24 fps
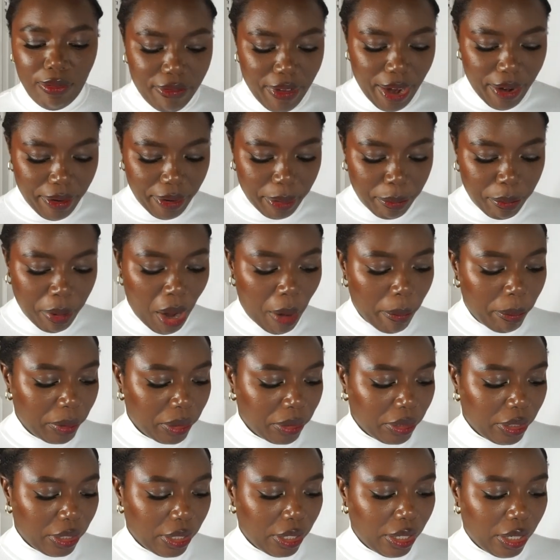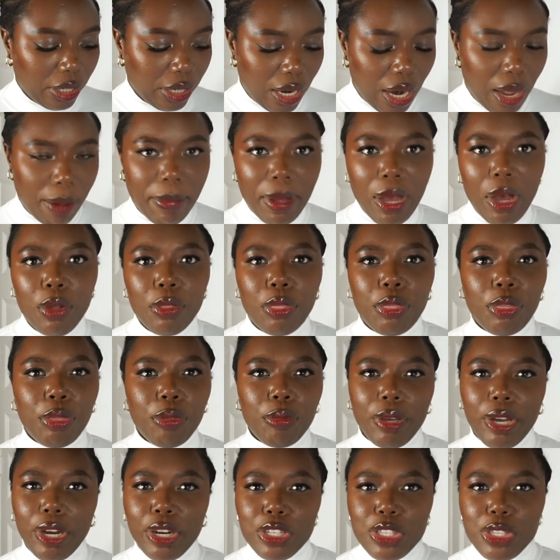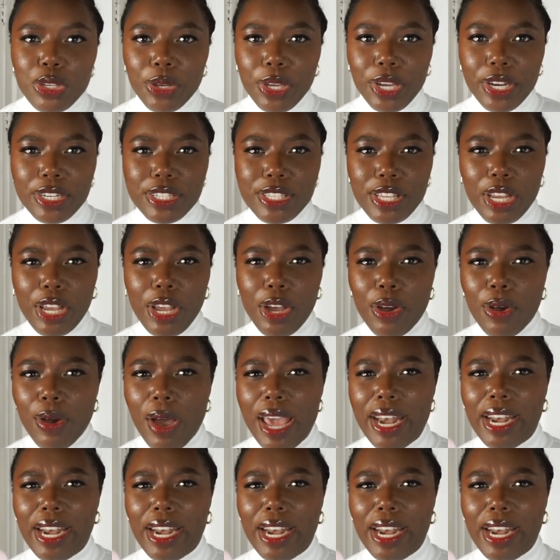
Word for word: very popular about three or so years ago,